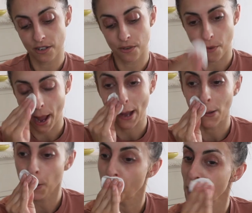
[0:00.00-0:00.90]

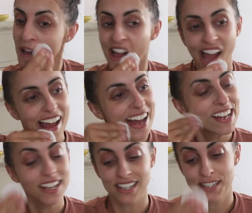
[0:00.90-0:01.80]
Wow.
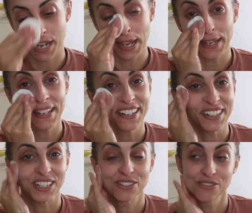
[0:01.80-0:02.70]
It's taking
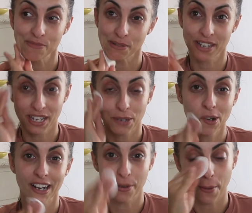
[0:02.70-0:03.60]
off my makeup
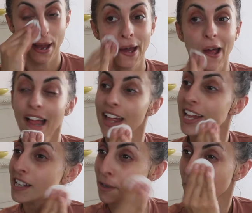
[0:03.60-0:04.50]
really well.
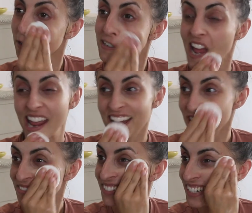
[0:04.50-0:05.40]
Yeah,
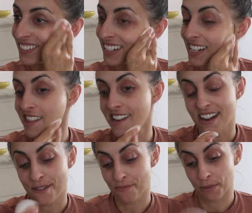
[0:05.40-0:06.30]
really, really like
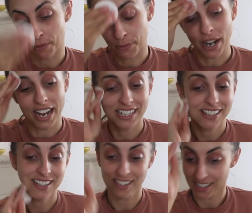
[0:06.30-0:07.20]
that. I'm
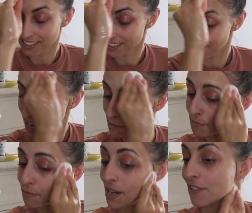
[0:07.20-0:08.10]
impressed. Yeah,
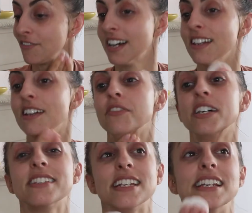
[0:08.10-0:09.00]
perfect. Love
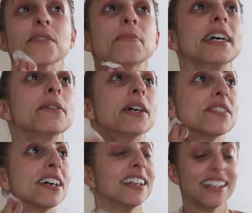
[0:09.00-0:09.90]
this, Lily and Boo. Well
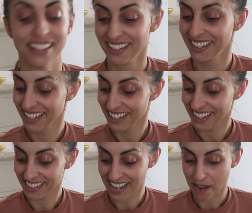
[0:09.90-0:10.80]
done.
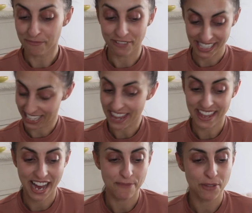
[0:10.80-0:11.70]
Yeah, really like
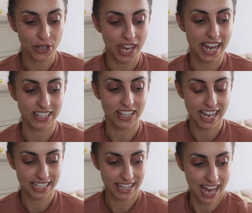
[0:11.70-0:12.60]
that. Okay, so
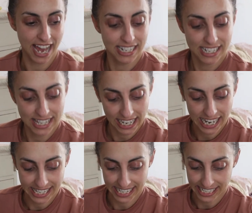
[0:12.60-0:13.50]
that's that. That's the
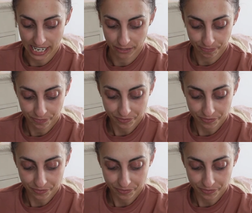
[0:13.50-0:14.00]
cleansing done.